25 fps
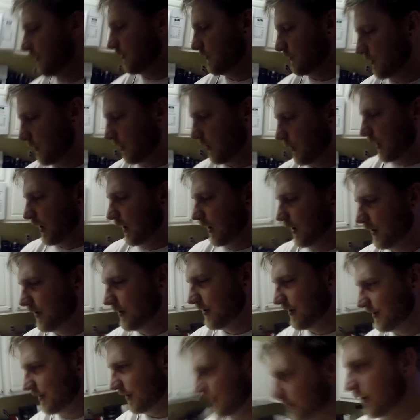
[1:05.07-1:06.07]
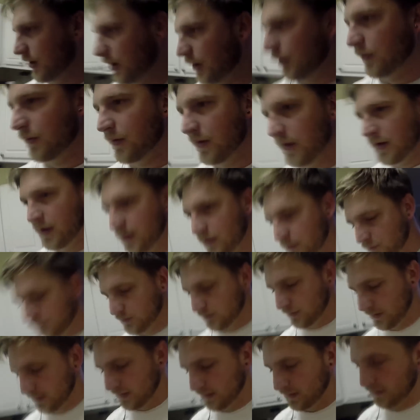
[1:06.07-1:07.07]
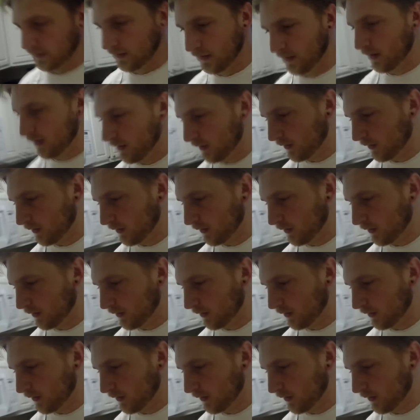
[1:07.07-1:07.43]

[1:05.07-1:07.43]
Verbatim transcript: So, uh, you know, really